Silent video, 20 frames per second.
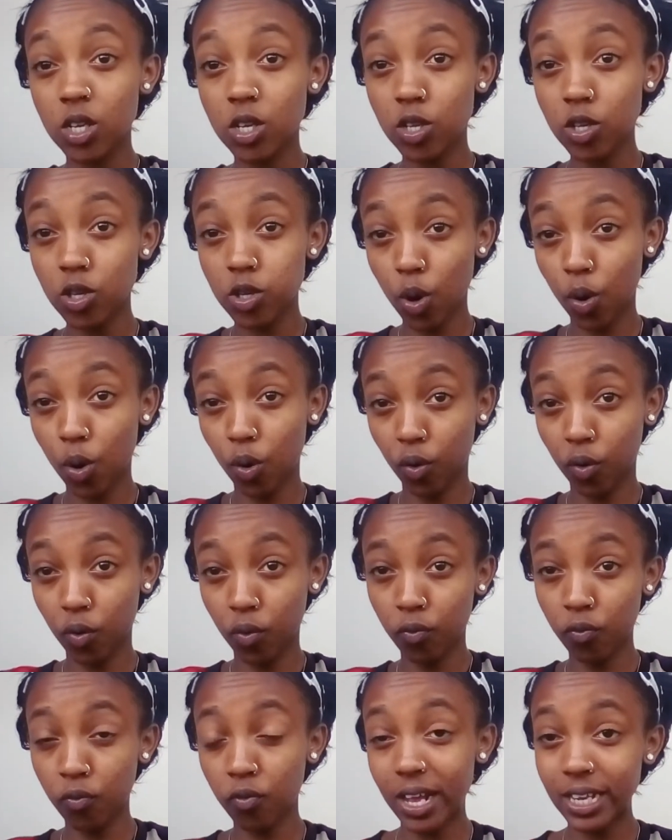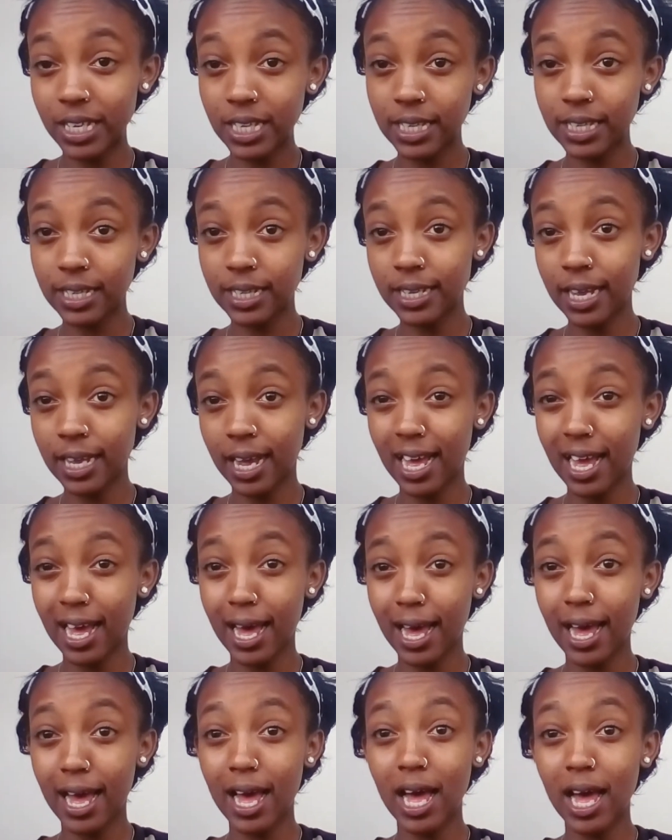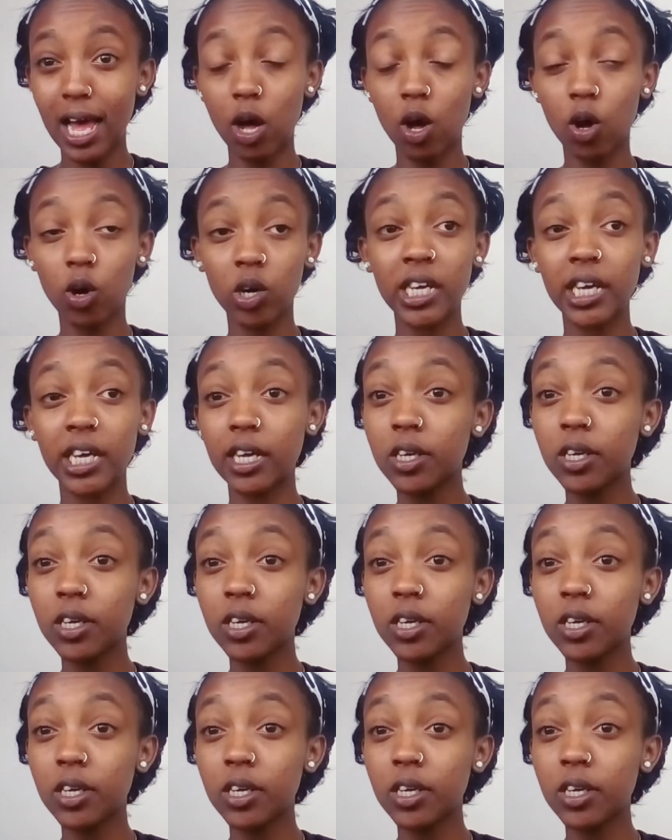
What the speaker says: So first, okay,